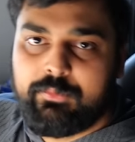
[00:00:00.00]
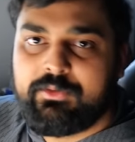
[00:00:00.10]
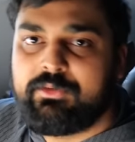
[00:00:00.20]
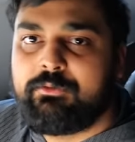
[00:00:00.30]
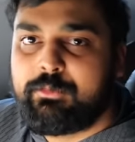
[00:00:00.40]
of
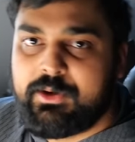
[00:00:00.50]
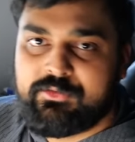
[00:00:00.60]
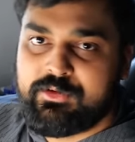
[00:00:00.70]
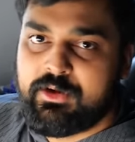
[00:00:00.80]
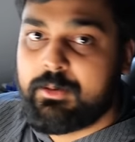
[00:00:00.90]
this
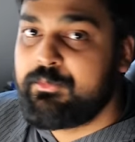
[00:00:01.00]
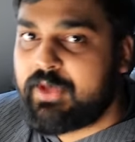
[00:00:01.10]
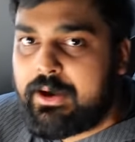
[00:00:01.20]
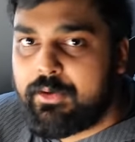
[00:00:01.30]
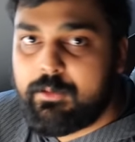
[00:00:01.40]
information comes
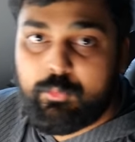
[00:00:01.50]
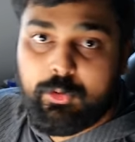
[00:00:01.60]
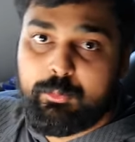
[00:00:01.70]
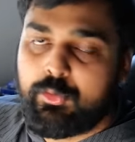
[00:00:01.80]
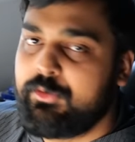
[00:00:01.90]
out and
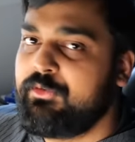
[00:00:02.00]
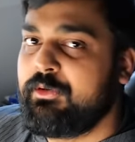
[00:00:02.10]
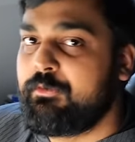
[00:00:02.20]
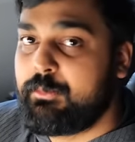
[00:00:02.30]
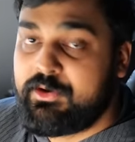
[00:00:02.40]
more and more of this
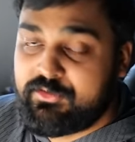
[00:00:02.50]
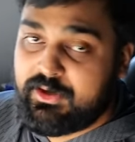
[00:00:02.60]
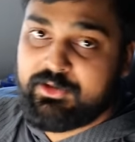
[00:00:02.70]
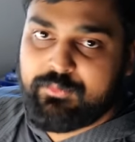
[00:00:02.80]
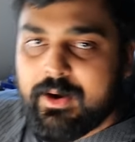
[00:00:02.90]
information
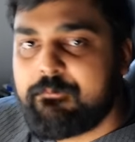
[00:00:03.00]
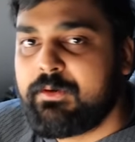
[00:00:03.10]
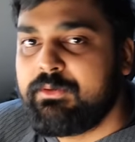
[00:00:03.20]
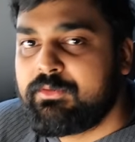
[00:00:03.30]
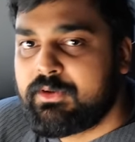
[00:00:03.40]
gets
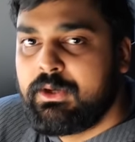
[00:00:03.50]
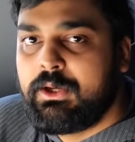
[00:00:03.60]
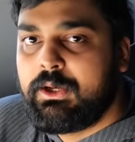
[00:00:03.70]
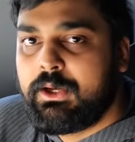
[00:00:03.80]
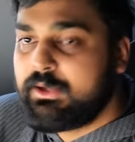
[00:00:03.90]
referenced,
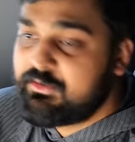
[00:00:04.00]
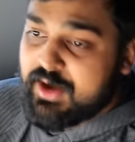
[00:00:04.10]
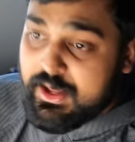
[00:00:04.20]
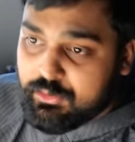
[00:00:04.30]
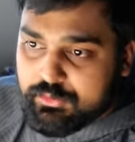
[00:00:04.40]
it's
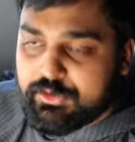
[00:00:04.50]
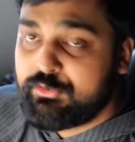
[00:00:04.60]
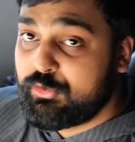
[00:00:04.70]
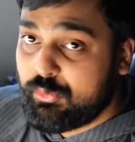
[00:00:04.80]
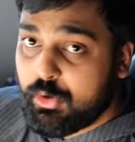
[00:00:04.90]
not looking
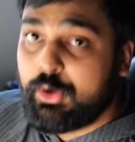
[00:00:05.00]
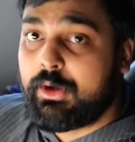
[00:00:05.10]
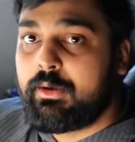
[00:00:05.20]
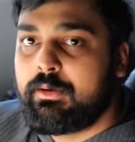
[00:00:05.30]
too good.